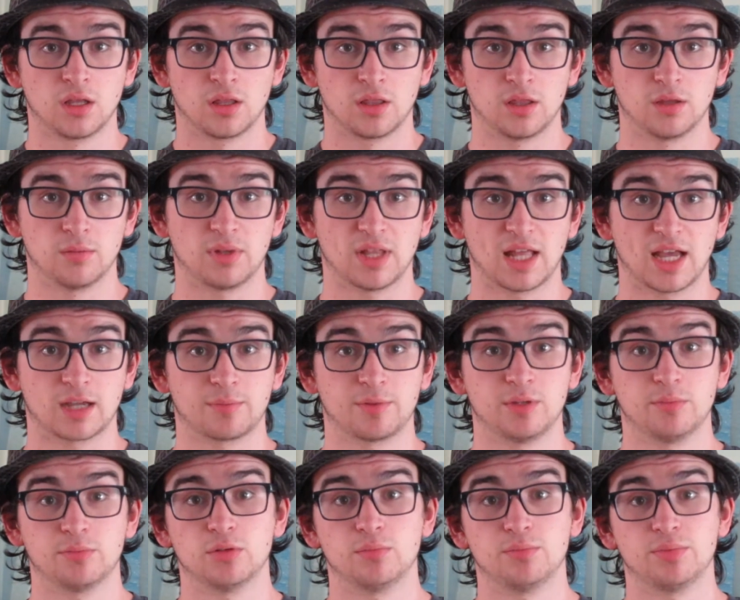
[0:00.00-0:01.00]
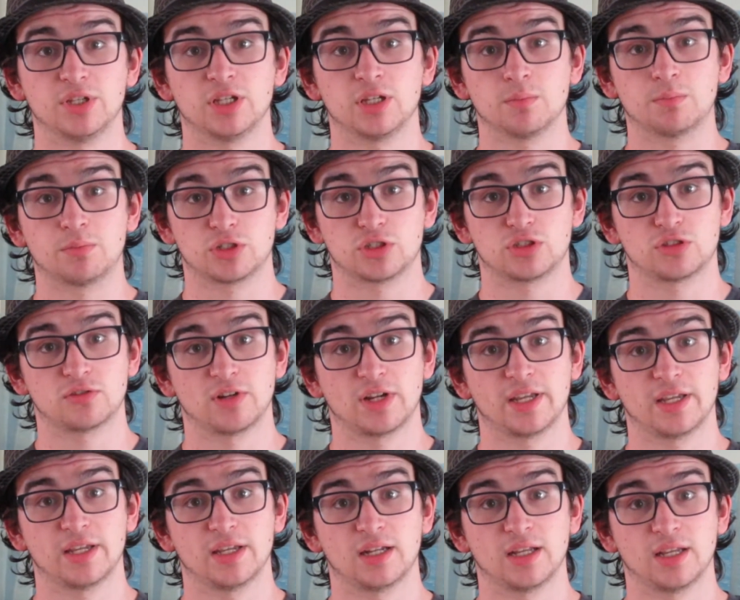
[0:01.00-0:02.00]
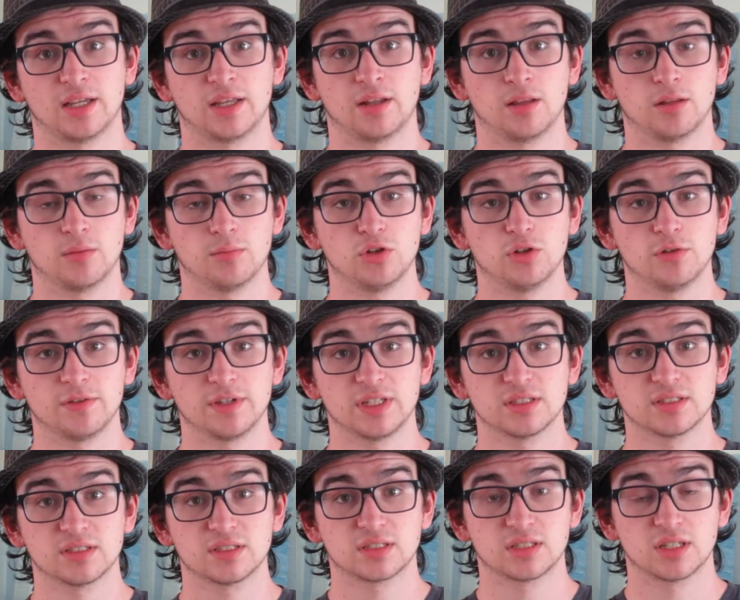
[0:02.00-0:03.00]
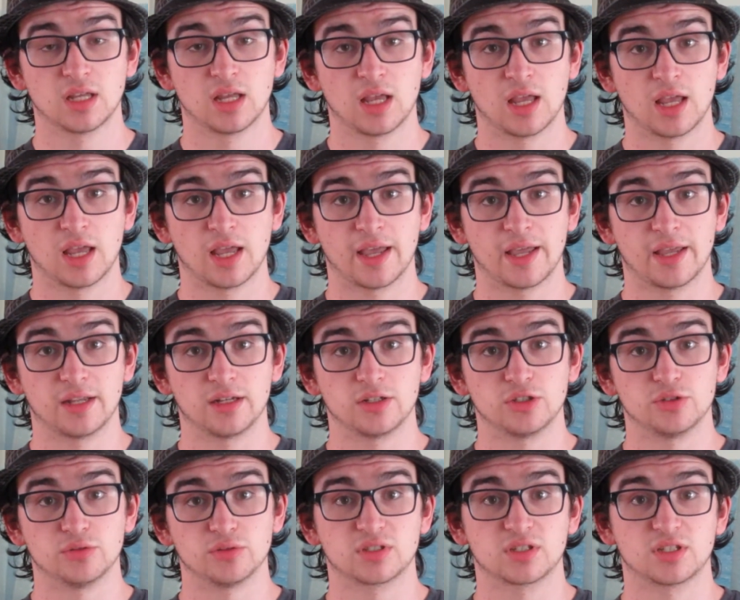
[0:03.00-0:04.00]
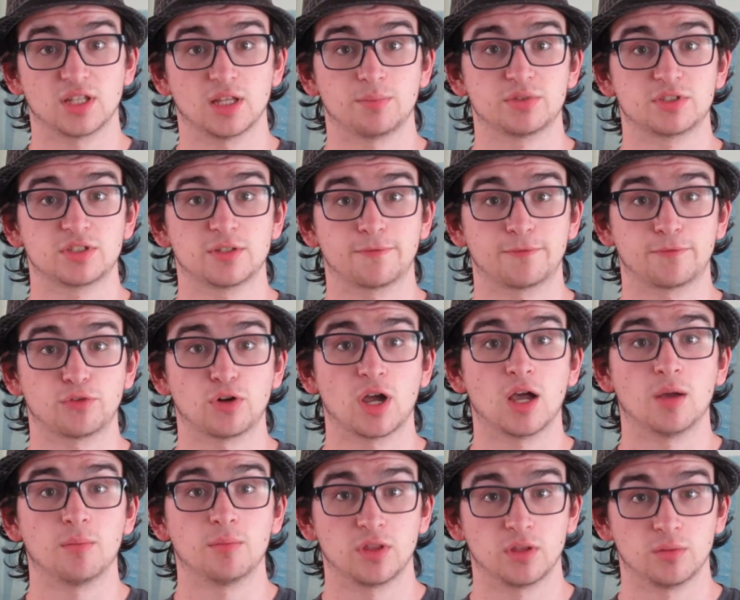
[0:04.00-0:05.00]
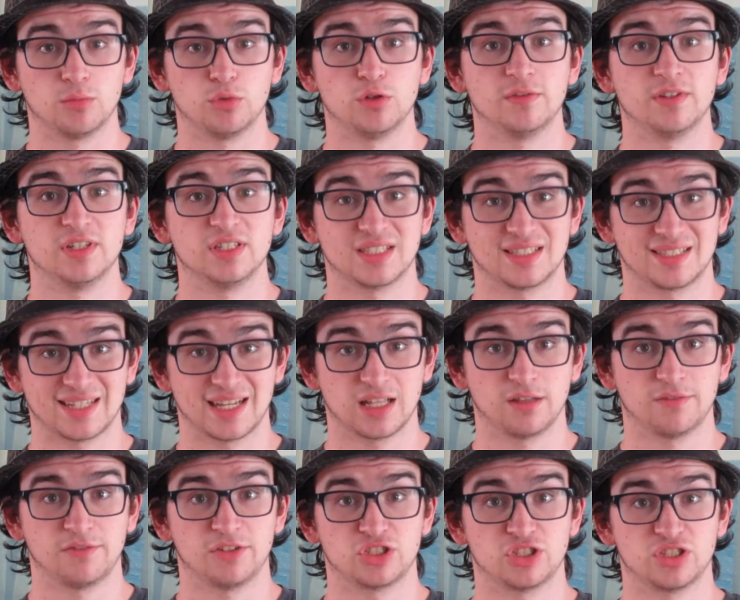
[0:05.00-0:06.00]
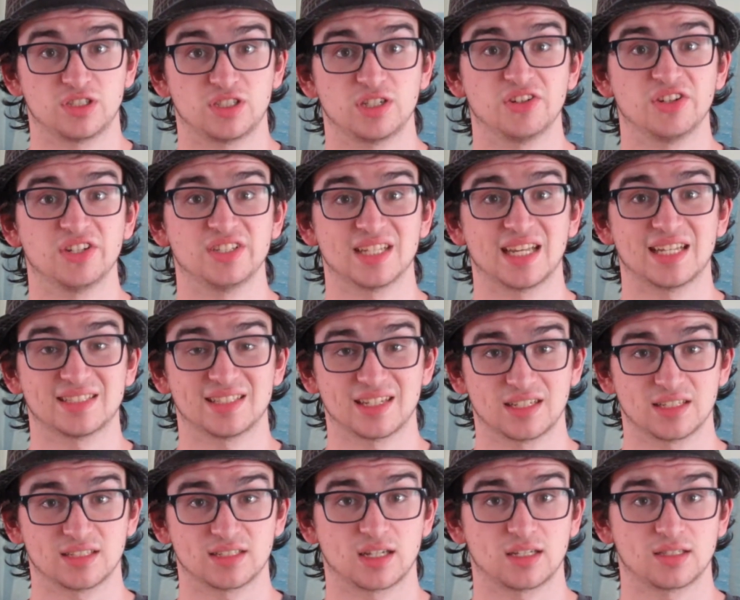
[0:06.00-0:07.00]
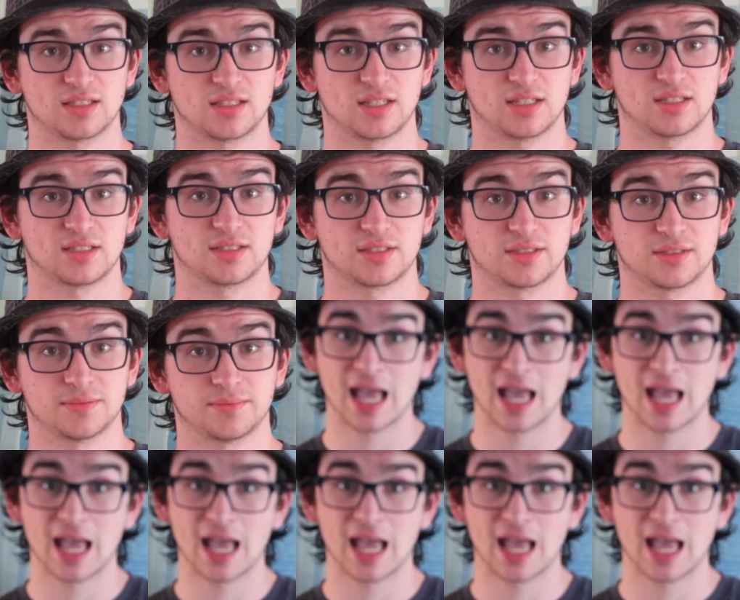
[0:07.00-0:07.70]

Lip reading: the black people being portrayed in the movies and use clips from the movies and television series as I discuss this.